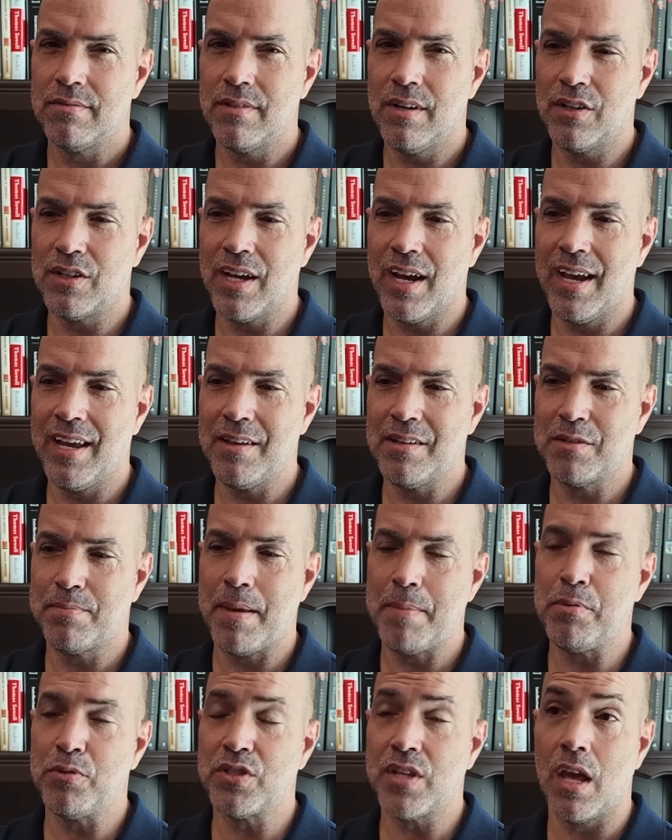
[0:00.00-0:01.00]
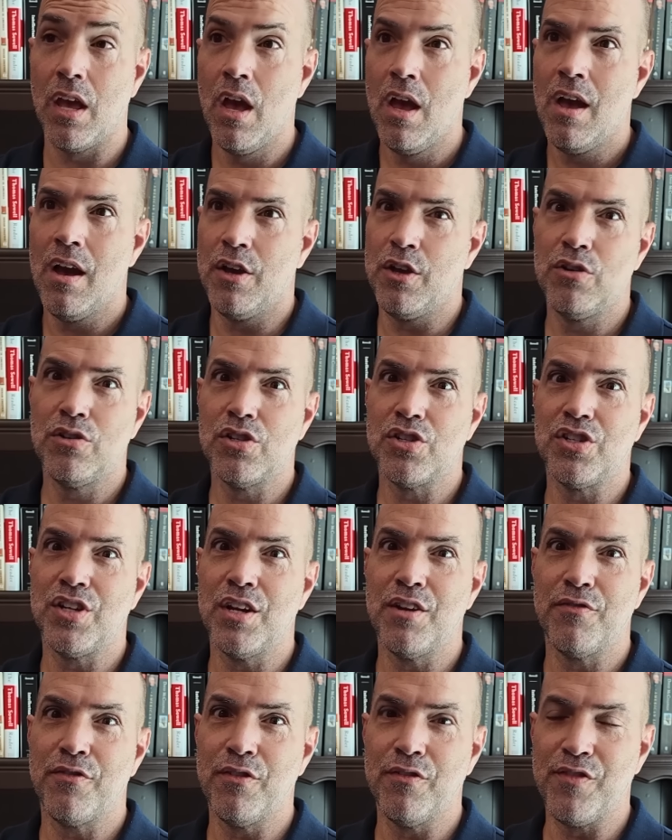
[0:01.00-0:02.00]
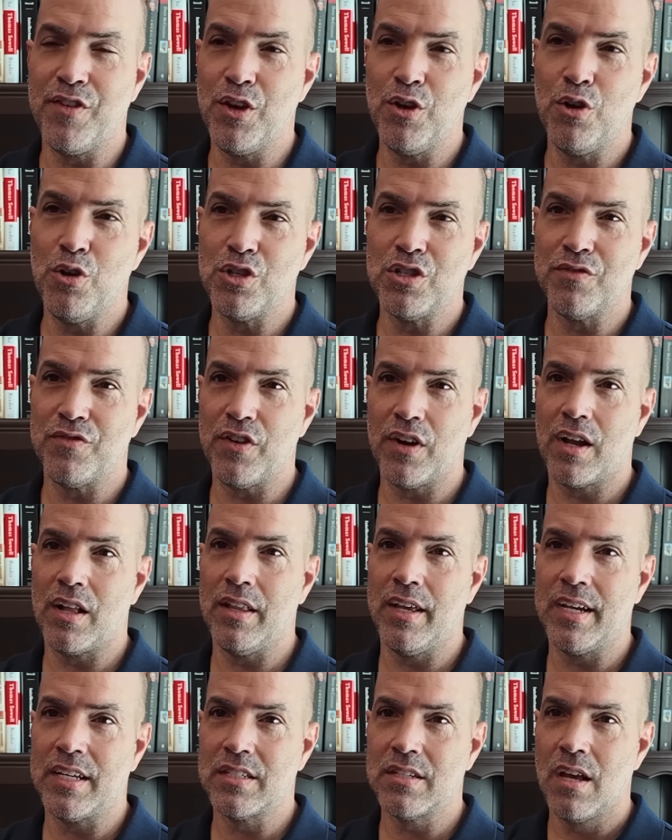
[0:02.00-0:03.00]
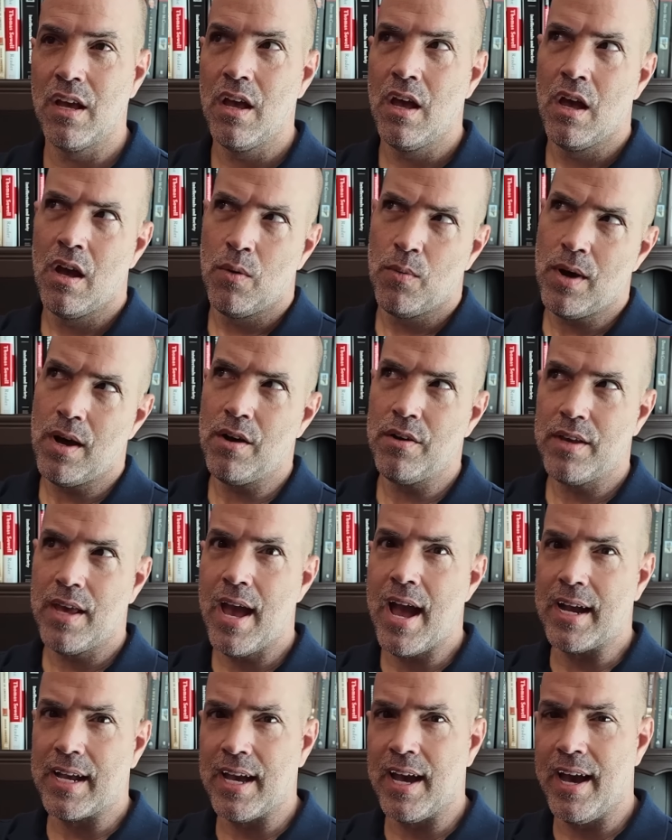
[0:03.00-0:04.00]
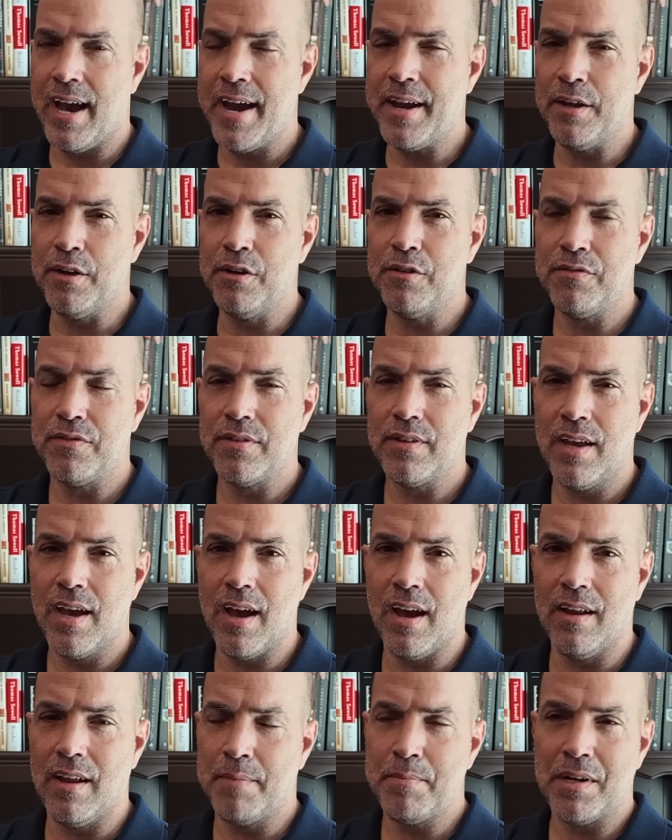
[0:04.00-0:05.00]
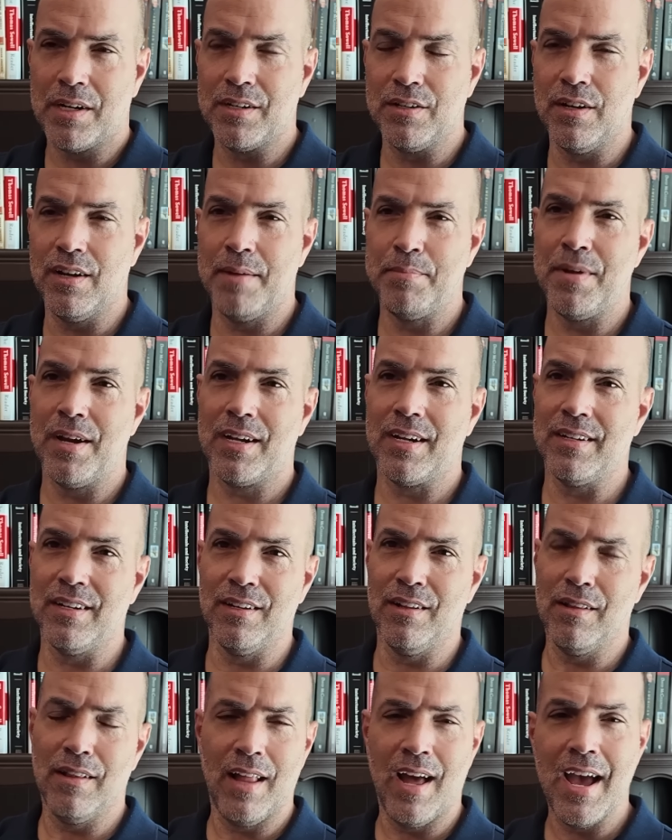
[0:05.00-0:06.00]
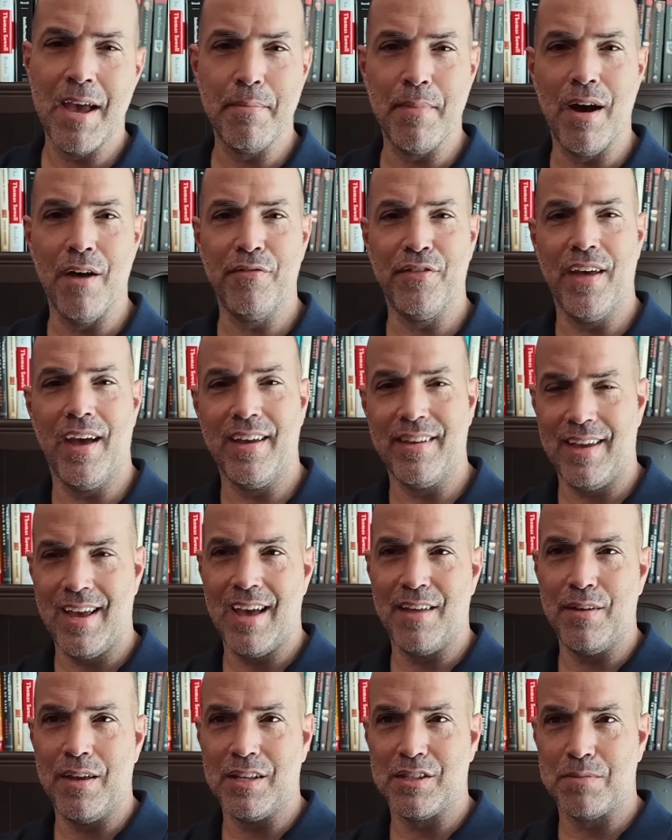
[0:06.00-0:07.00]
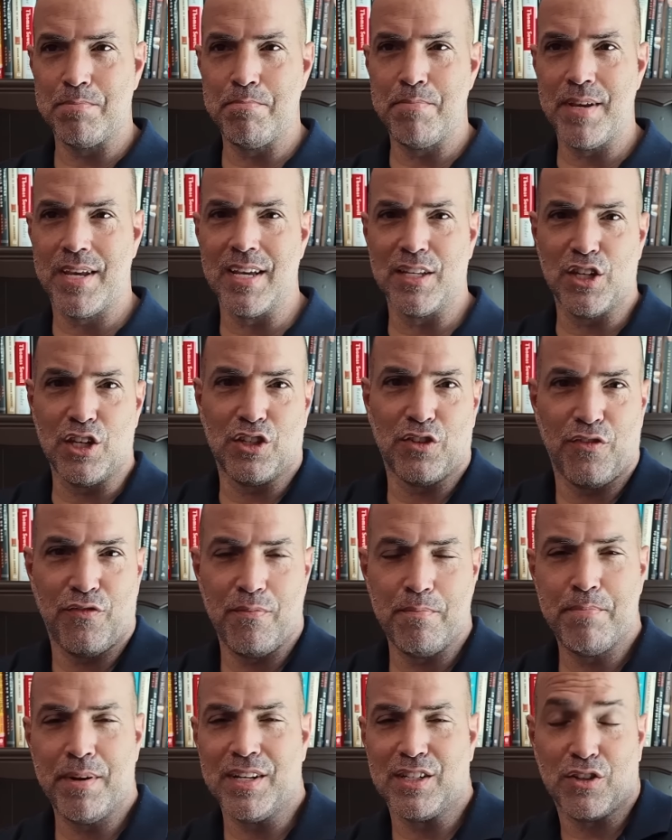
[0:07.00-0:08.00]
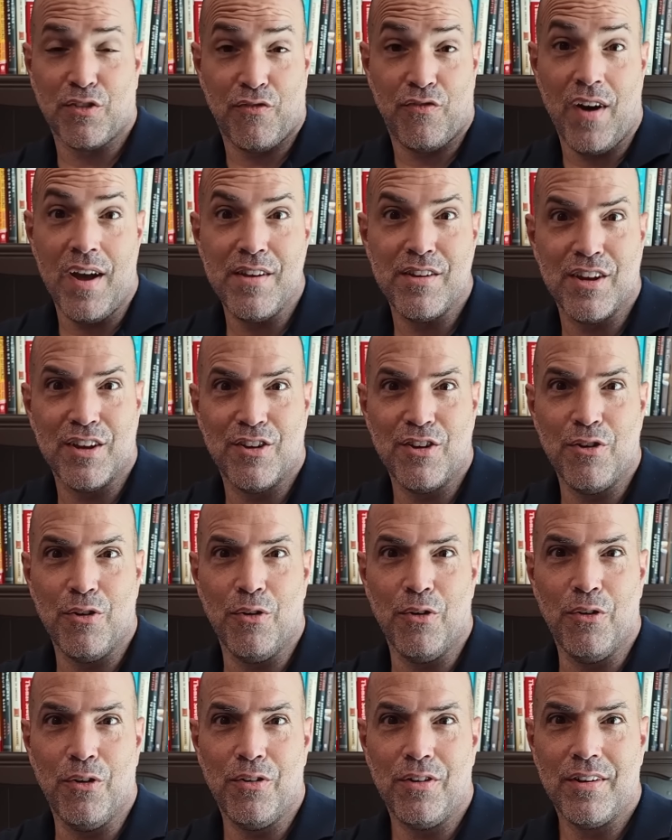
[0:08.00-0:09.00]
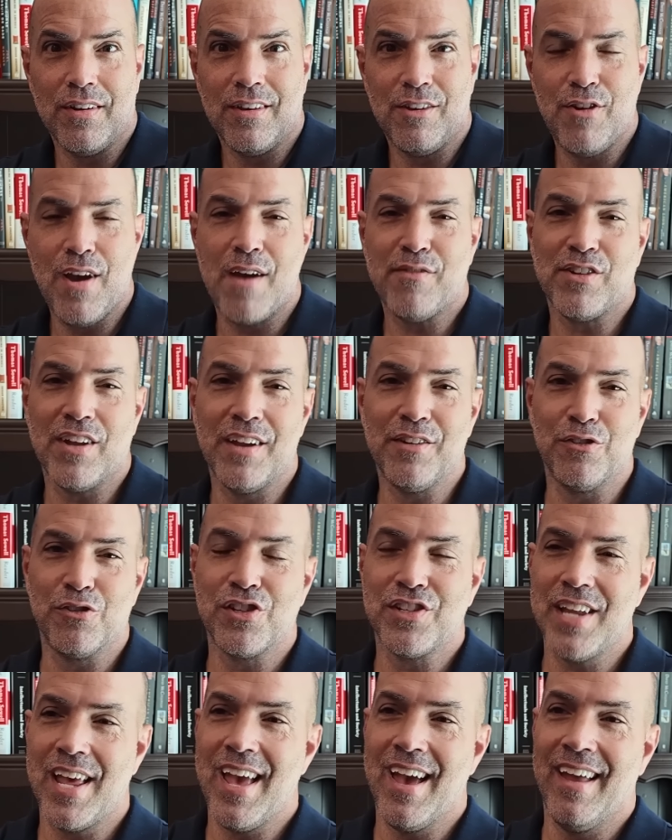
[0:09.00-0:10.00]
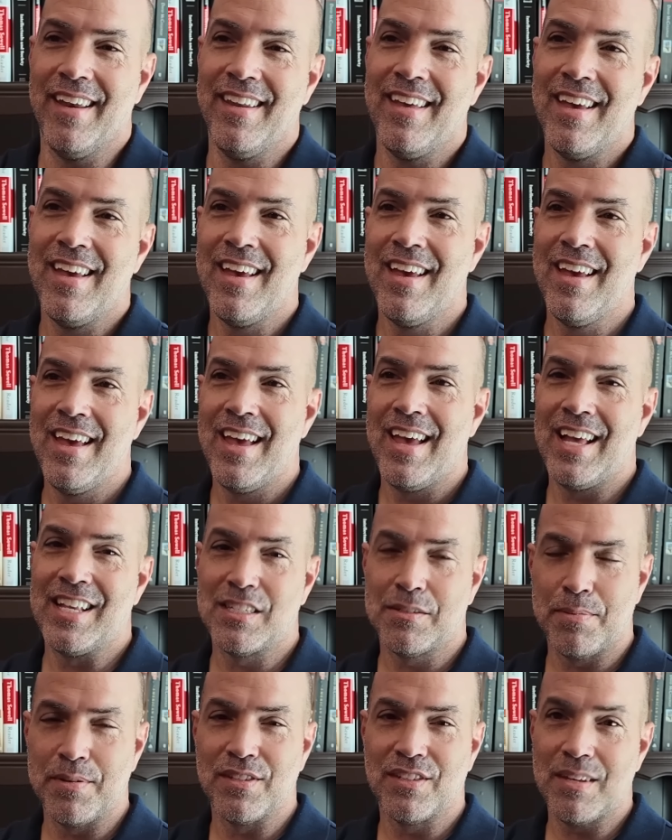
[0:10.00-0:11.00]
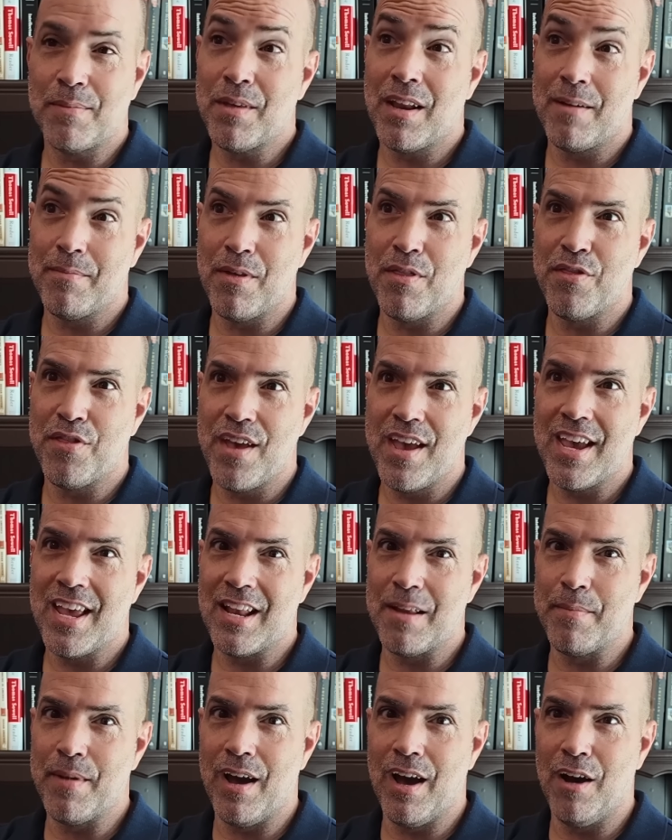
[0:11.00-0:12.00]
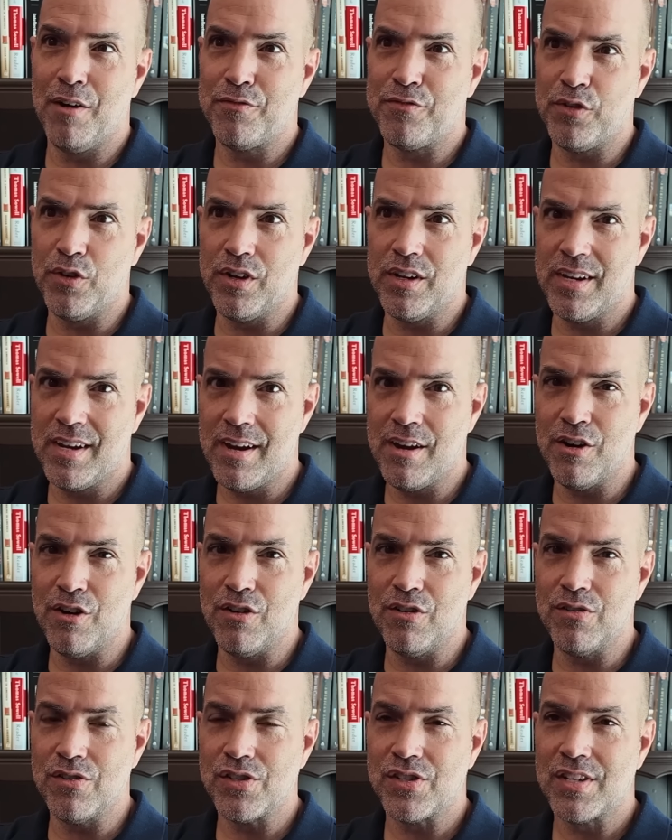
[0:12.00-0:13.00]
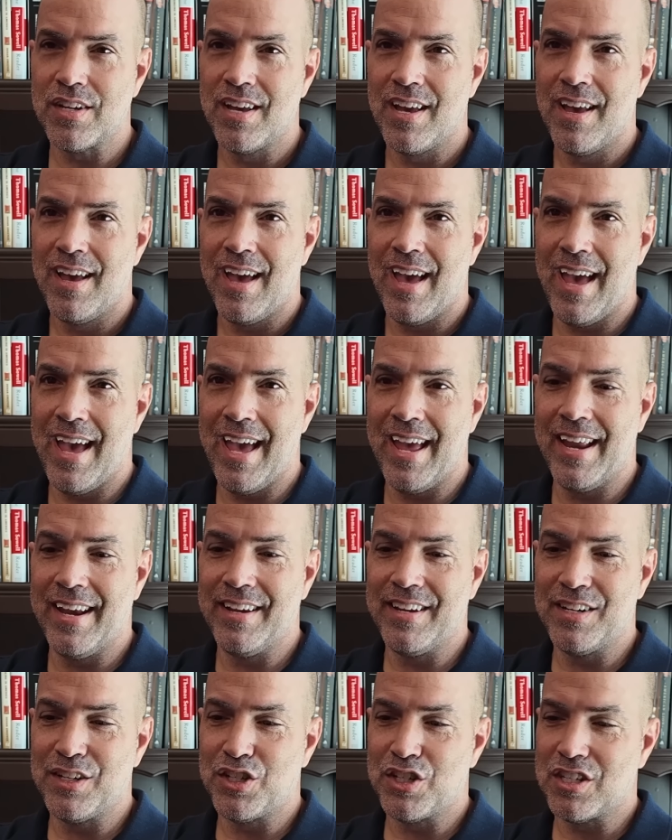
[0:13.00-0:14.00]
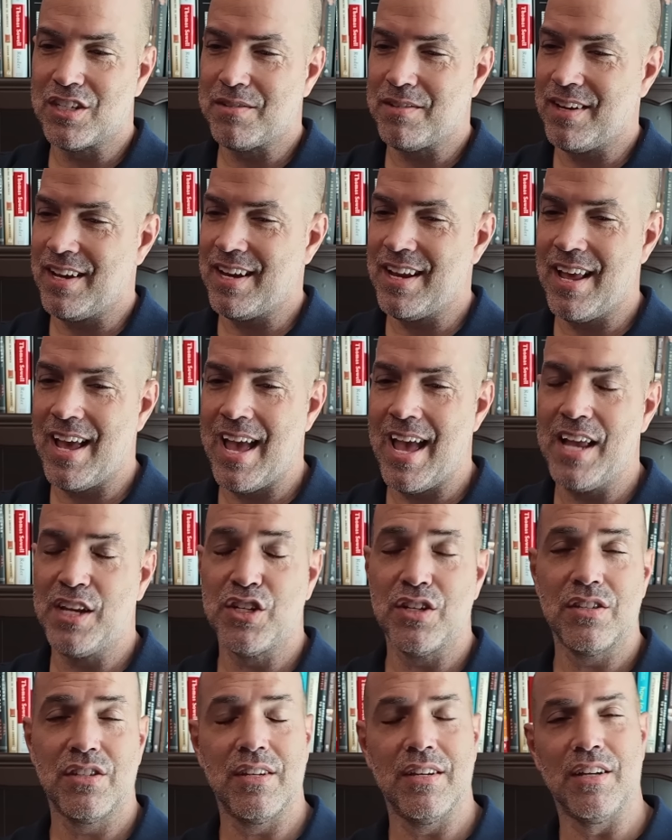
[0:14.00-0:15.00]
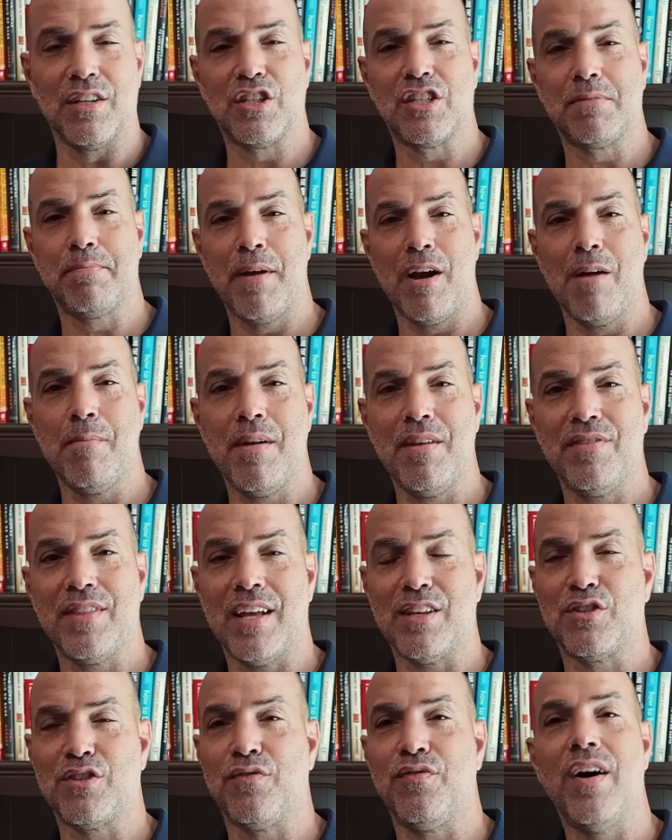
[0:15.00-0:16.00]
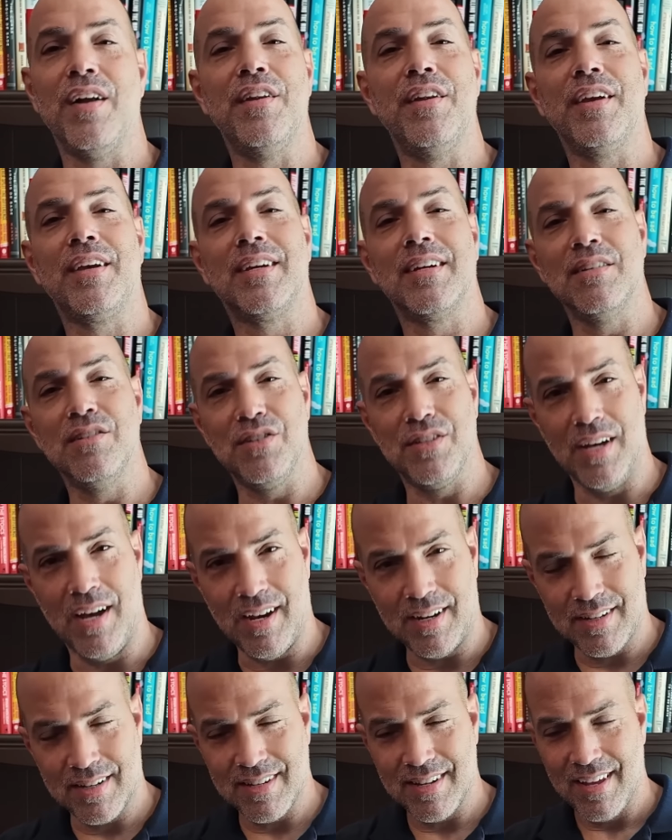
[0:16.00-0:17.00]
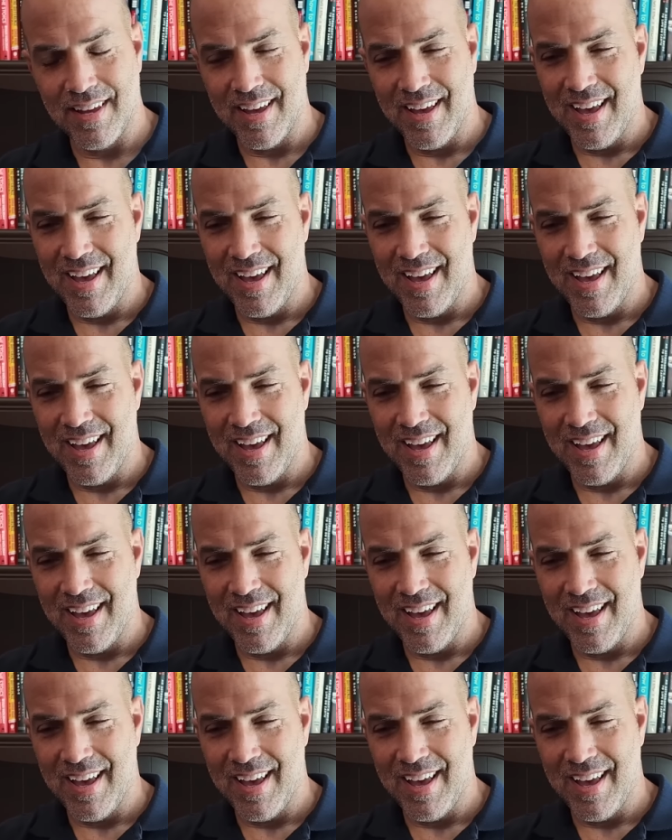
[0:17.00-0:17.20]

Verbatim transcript: Okay, and people say oh, you just did it for views and for clicks. Well, yeah, kind of. Yeah, I'm not gonna I'm not gonna lie about that. Yeah, it's because it's but it's fun to do. You have to understand, it's been something I've been thinking about for years, and it's just it's just an experiment that's fun to conduct.